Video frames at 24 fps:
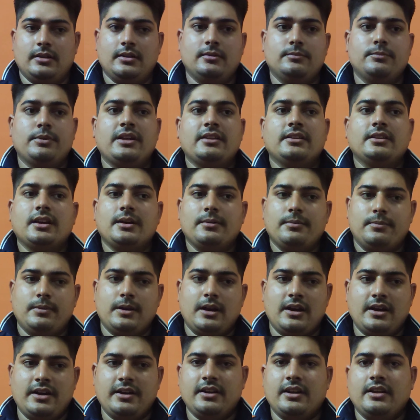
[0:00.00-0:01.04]
when the
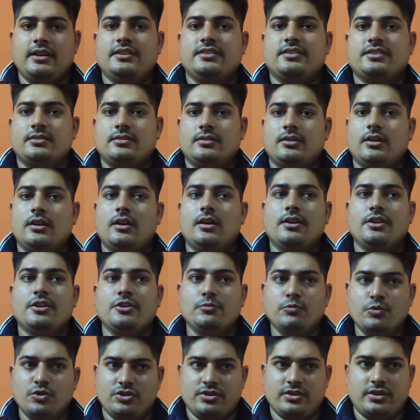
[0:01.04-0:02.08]
blood is
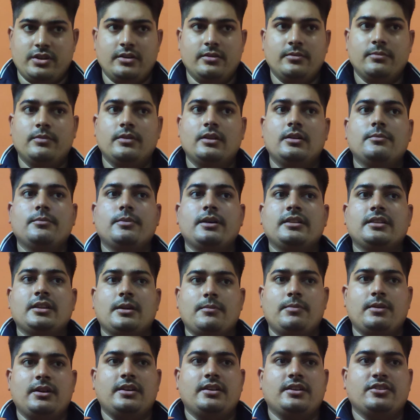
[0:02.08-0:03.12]
hemostat, when the
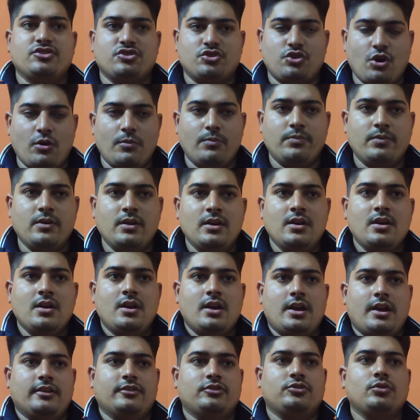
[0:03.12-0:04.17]
blood stop,
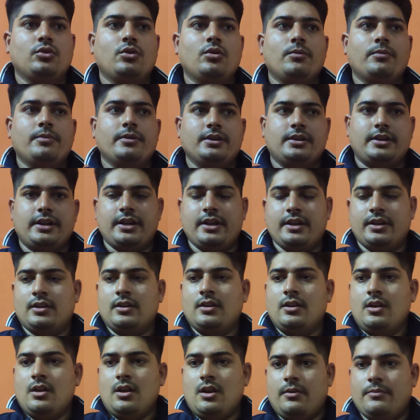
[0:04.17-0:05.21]
so
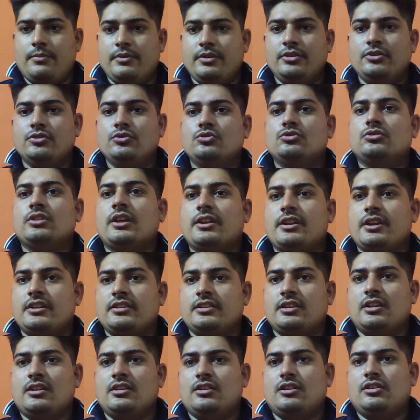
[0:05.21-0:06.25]
we use the
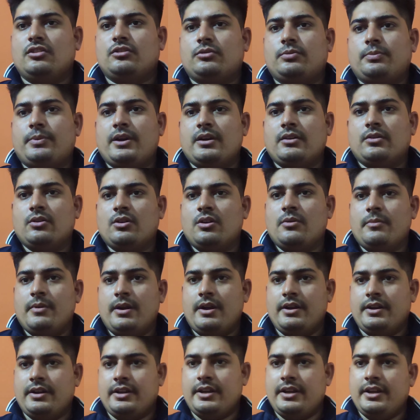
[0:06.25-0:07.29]
nasal speculum
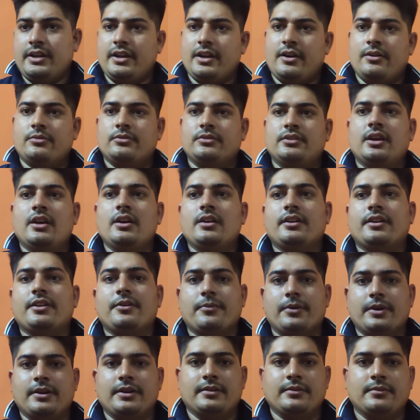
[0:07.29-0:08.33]
and take out the
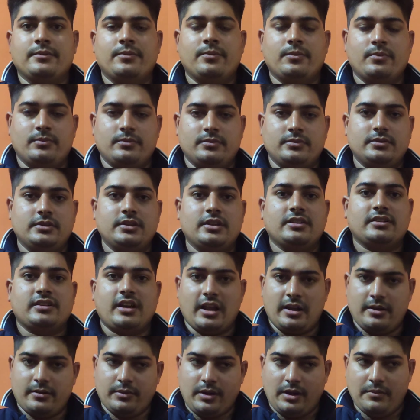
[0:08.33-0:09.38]
ribbon, just
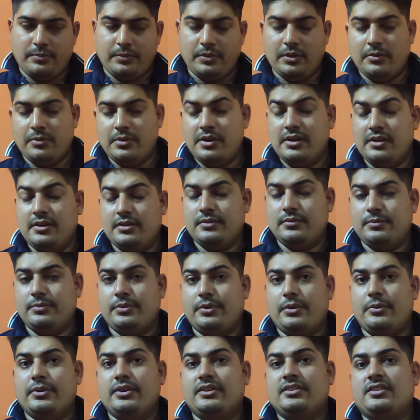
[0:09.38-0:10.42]
like I
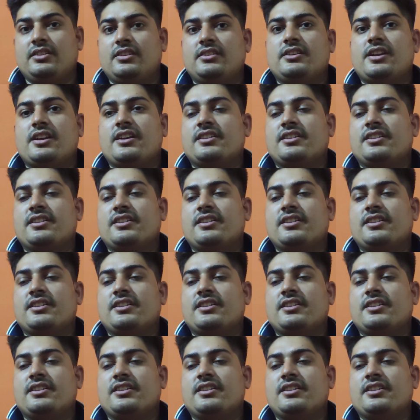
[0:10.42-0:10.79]
previously